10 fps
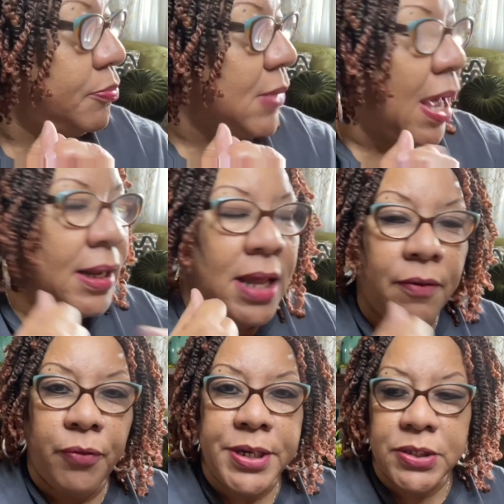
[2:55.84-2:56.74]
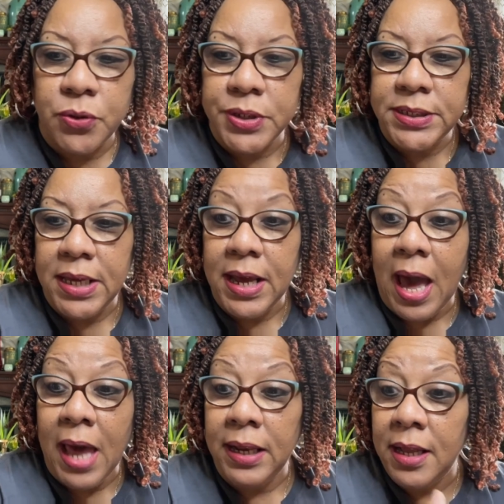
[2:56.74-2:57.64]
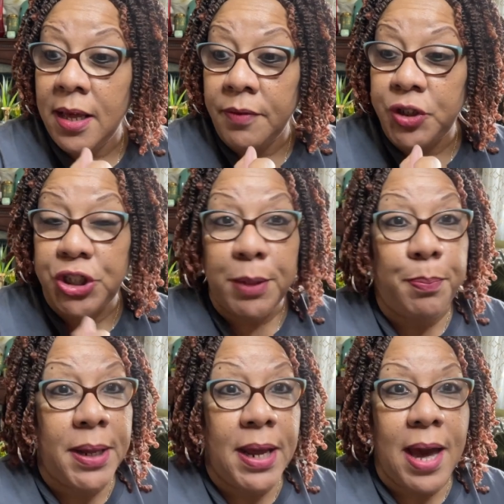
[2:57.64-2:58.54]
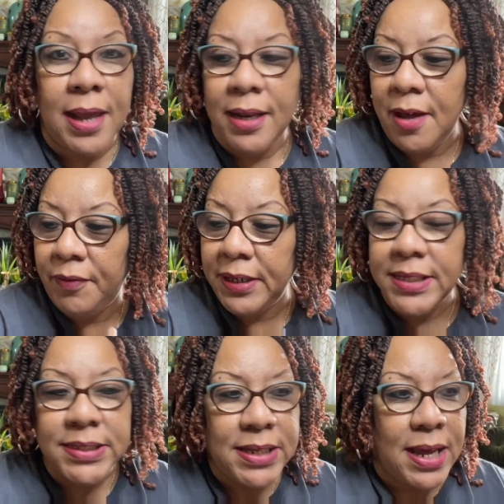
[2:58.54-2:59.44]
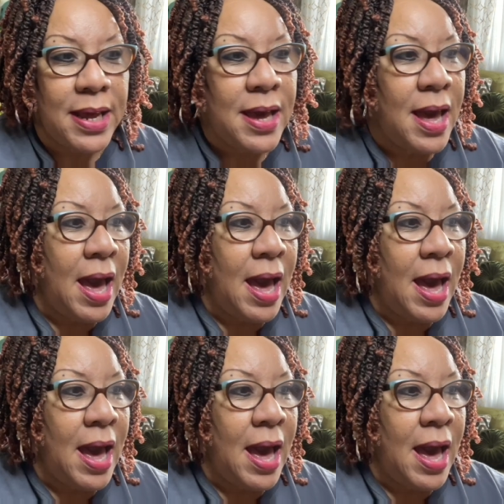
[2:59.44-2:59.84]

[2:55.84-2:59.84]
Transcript: I love resourcing. I love shipping. I love listing.